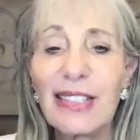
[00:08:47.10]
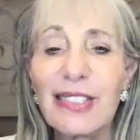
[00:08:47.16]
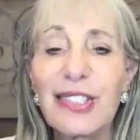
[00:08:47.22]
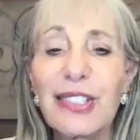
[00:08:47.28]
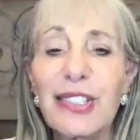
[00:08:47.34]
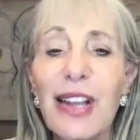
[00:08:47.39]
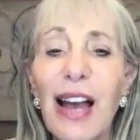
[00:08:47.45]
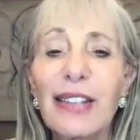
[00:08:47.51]

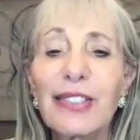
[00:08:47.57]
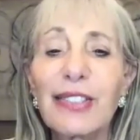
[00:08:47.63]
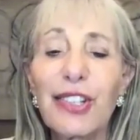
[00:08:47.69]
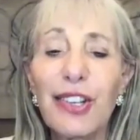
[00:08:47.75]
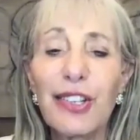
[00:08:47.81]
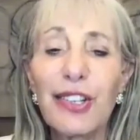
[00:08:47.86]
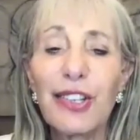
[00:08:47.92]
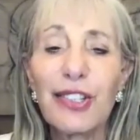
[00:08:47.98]
It's not
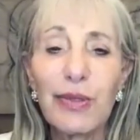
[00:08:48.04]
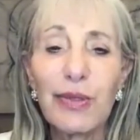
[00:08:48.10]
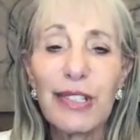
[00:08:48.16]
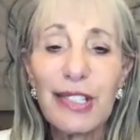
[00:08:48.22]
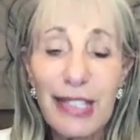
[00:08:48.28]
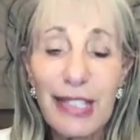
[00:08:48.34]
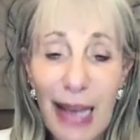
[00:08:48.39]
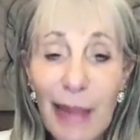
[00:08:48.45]
just
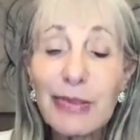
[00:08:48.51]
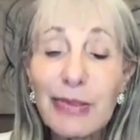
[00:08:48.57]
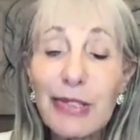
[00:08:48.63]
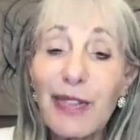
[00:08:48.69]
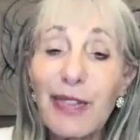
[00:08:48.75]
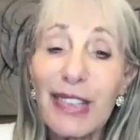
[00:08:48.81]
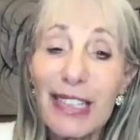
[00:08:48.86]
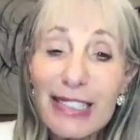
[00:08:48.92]

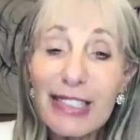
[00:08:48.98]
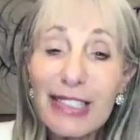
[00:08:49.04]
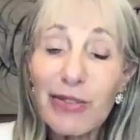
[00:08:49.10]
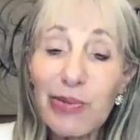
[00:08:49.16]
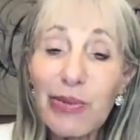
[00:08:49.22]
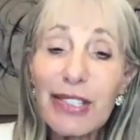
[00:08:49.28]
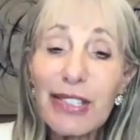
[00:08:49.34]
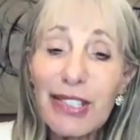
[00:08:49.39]
receptive,
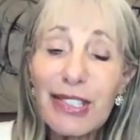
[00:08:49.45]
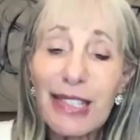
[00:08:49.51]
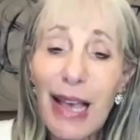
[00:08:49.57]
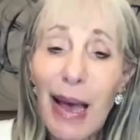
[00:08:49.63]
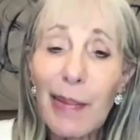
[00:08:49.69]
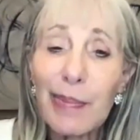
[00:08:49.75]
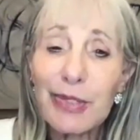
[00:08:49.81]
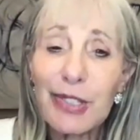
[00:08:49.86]
it's
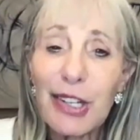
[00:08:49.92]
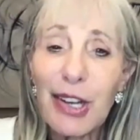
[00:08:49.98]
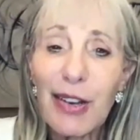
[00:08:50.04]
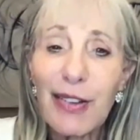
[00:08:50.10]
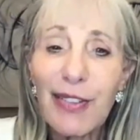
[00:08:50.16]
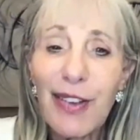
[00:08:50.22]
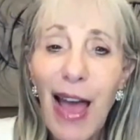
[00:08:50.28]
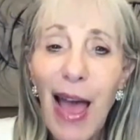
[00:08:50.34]

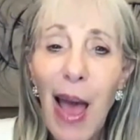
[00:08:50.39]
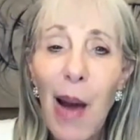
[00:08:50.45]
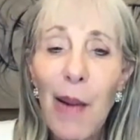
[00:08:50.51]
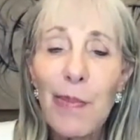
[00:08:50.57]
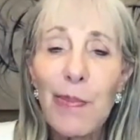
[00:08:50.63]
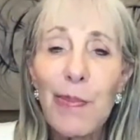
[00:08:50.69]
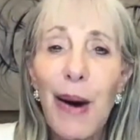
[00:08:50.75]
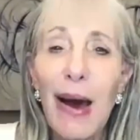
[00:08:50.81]
receptive,
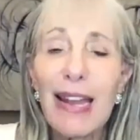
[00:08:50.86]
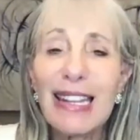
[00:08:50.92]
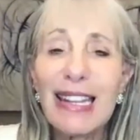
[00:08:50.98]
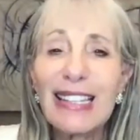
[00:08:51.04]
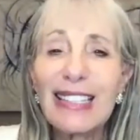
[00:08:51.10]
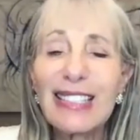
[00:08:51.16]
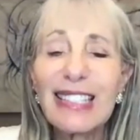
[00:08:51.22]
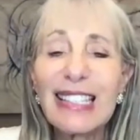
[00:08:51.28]

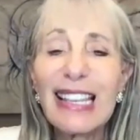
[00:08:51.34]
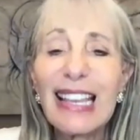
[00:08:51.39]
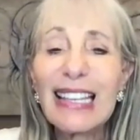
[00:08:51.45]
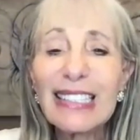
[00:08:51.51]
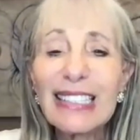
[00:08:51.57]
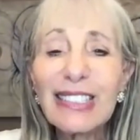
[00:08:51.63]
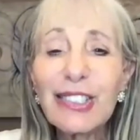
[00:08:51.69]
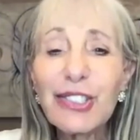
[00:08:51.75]
but it's
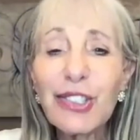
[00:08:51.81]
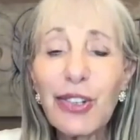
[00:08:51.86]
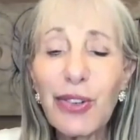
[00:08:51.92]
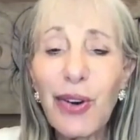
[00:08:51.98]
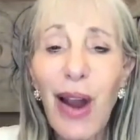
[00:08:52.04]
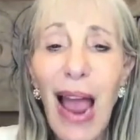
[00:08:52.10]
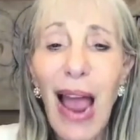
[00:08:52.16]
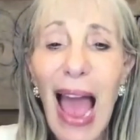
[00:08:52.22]

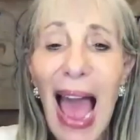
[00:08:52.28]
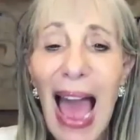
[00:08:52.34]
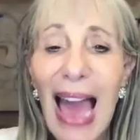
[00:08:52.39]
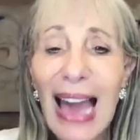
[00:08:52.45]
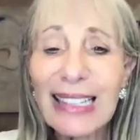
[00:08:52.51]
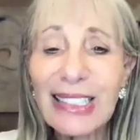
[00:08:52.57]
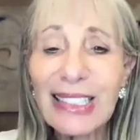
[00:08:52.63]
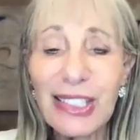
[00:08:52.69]

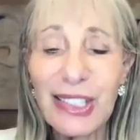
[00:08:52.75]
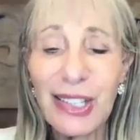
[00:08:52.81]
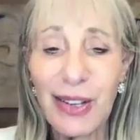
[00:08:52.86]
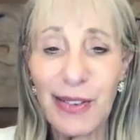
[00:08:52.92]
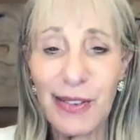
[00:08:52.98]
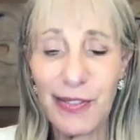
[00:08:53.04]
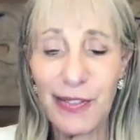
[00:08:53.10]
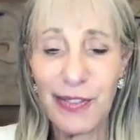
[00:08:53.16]

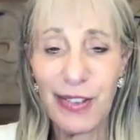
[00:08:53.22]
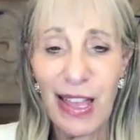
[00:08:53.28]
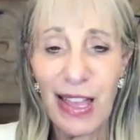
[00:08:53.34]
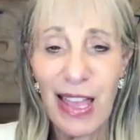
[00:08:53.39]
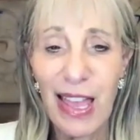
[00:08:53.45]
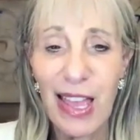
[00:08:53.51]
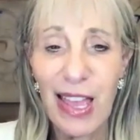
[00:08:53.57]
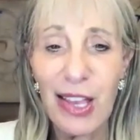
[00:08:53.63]
interactive.
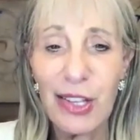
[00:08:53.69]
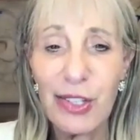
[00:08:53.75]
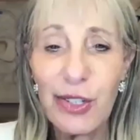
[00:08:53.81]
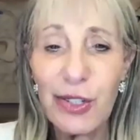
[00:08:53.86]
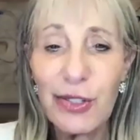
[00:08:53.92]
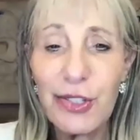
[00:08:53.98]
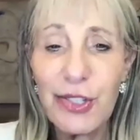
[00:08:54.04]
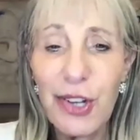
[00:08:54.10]

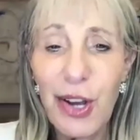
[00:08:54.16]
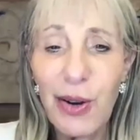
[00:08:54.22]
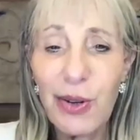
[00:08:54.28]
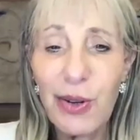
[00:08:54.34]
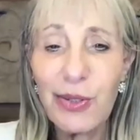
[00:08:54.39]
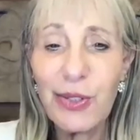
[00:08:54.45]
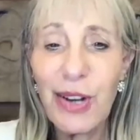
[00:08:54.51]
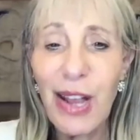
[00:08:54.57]
You
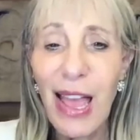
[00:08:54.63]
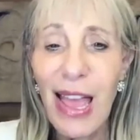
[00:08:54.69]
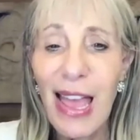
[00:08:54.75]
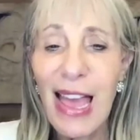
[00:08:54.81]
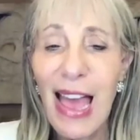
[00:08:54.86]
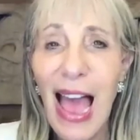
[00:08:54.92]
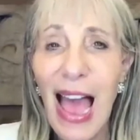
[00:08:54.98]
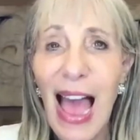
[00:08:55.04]
don't
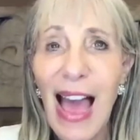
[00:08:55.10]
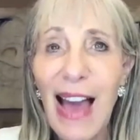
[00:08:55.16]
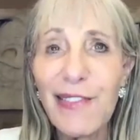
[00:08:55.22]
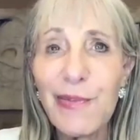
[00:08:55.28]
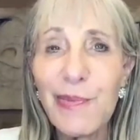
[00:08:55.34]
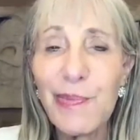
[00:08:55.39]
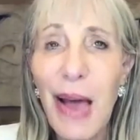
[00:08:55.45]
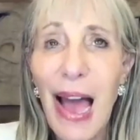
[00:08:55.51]

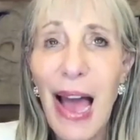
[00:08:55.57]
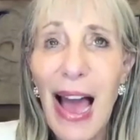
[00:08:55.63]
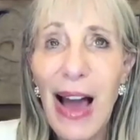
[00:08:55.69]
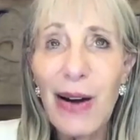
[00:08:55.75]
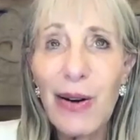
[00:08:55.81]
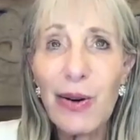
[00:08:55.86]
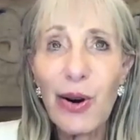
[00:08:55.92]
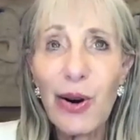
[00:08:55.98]
have
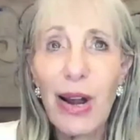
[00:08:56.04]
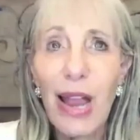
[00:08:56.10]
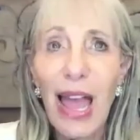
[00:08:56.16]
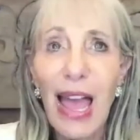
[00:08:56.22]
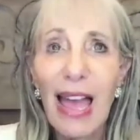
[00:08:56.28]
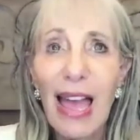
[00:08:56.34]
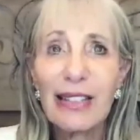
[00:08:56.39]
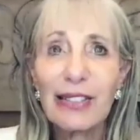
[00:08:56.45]

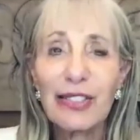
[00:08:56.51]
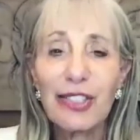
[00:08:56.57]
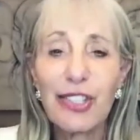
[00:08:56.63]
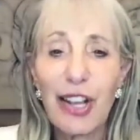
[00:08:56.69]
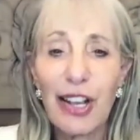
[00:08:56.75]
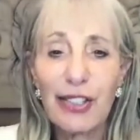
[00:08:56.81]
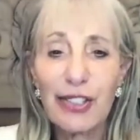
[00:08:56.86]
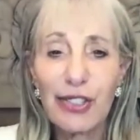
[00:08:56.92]
power
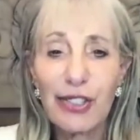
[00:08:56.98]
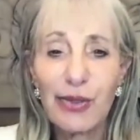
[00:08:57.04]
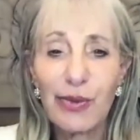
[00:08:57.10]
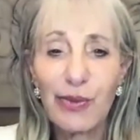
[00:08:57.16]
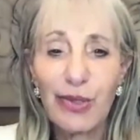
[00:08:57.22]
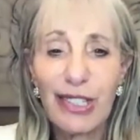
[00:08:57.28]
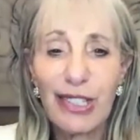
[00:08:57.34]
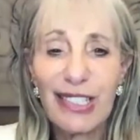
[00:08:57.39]
and
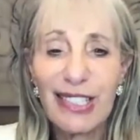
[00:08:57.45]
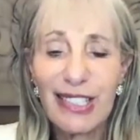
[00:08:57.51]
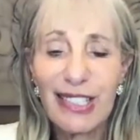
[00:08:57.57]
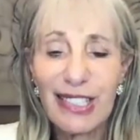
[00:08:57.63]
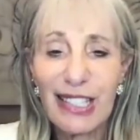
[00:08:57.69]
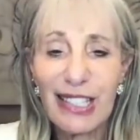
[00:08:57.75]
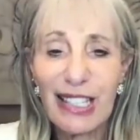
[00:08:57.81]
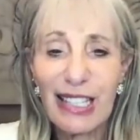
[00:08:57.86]
just
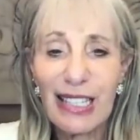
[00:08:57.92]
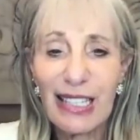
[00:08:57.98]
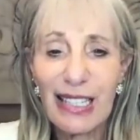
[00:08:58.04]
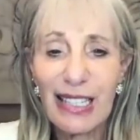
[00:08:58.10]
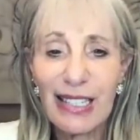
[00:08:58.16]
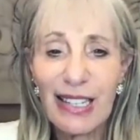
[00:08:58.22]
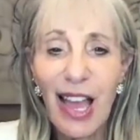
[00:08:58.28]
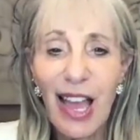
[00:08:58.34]

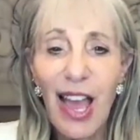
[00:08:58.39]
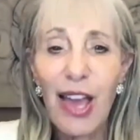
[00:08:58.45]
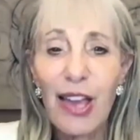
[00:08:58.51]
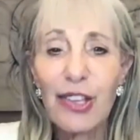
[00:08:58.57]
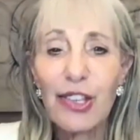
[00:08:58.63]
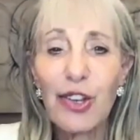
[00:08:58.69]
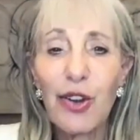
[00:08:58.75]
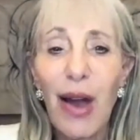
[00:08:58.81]
receive.
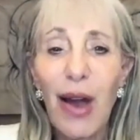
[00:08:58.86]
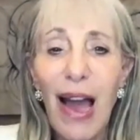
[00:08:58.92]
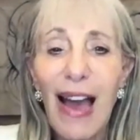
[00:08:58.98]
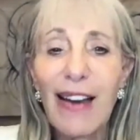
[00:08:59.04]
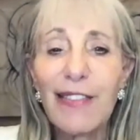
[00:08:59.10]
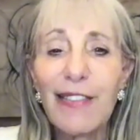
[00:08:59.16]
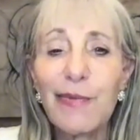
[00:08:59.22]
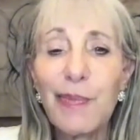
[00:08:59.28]
You
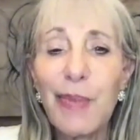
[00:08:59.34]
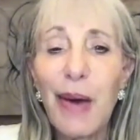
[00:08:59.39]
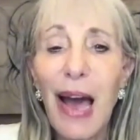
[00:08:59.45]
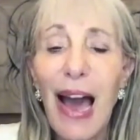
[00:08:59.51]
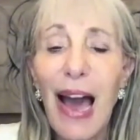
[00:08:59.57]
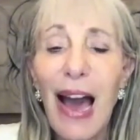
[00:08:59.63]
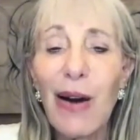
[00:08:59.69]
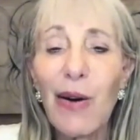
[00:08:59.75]
have
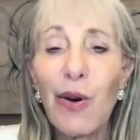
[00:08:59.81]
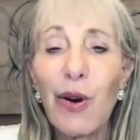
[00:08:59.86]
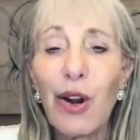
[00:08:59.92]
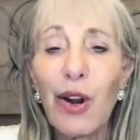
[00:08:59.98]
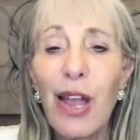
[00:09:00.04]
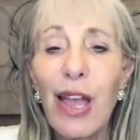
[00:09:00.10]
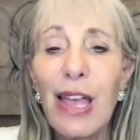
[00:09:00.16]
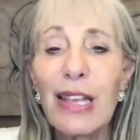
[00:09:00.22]

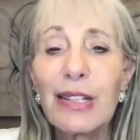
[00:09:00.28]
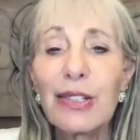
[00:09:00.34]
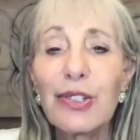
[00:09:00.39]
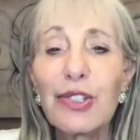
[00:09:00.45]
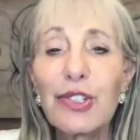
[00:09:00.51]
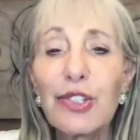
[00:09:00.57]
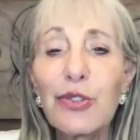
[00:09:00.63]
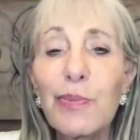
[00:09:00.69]
power
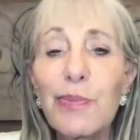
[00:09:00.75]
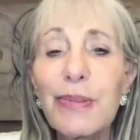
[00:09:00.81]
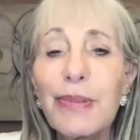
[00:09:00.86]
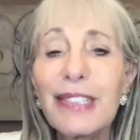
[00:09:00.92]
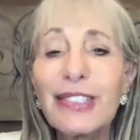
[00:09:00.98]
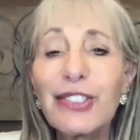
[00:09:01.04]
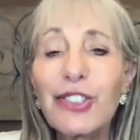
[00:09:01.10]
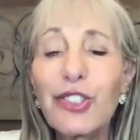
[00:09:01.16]
to
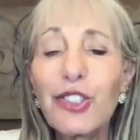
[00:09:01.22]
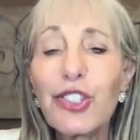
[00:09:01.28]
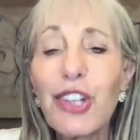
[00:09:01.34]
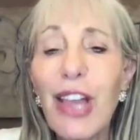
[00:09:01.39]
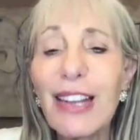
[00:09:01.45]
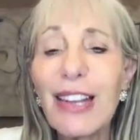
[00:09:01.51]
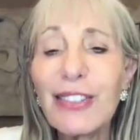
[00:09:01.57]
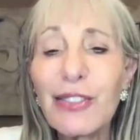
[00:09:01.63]
be
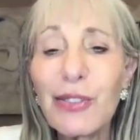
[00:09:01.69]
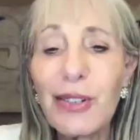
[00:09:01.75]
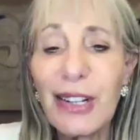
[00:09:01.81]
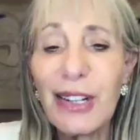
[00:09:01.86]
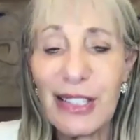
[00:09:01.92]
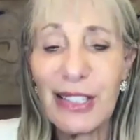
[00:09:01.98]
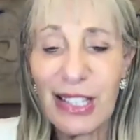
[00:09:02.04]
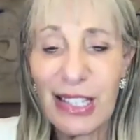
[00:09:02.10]

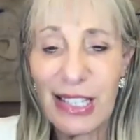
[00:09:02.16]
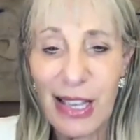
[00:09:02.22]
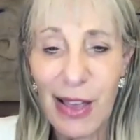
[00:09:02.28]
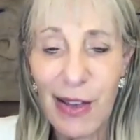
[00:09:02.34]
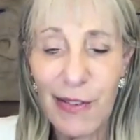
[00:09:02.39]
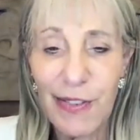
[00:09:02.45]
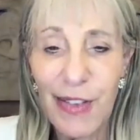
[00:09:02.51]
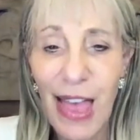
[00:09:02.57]

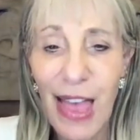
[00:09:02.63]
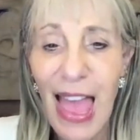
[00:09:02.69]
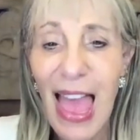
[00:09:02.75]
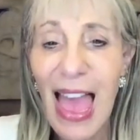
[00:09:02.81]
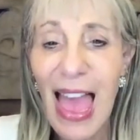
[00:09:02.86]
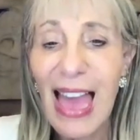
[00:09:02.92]
generative